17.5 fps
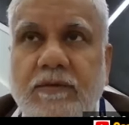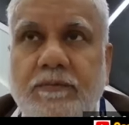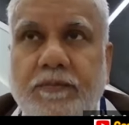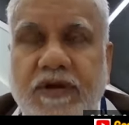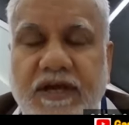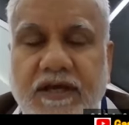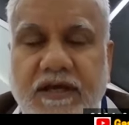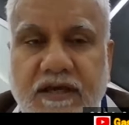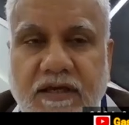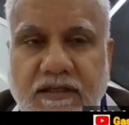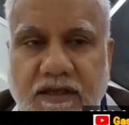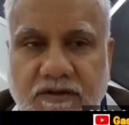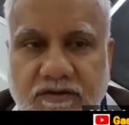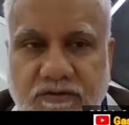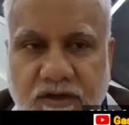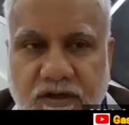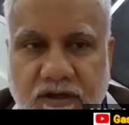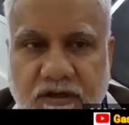bringing the
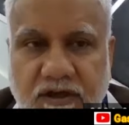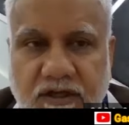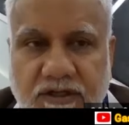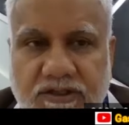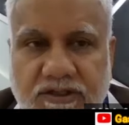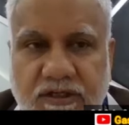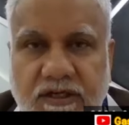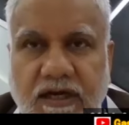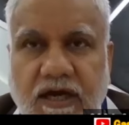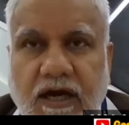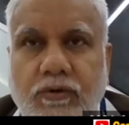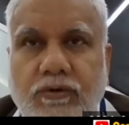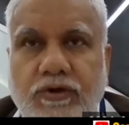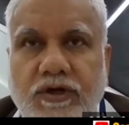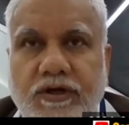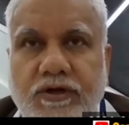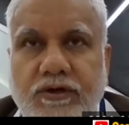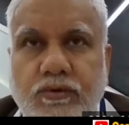GE junction
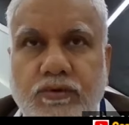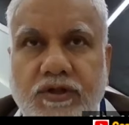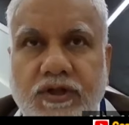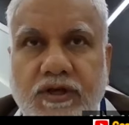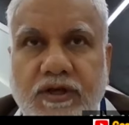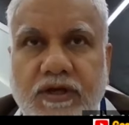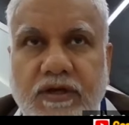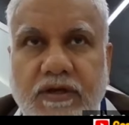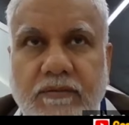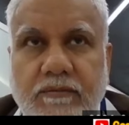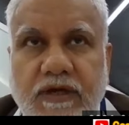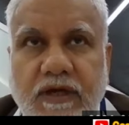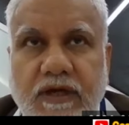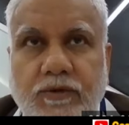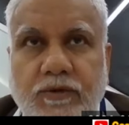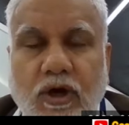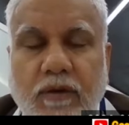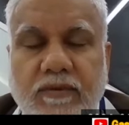down into the
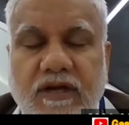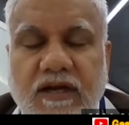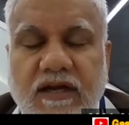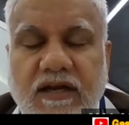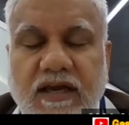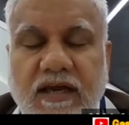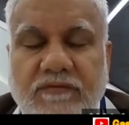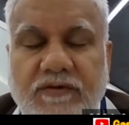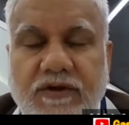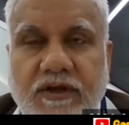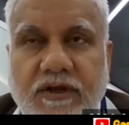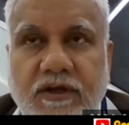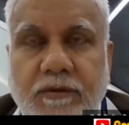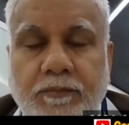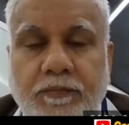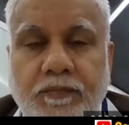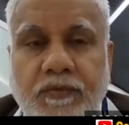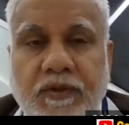abdominal
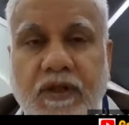cavity,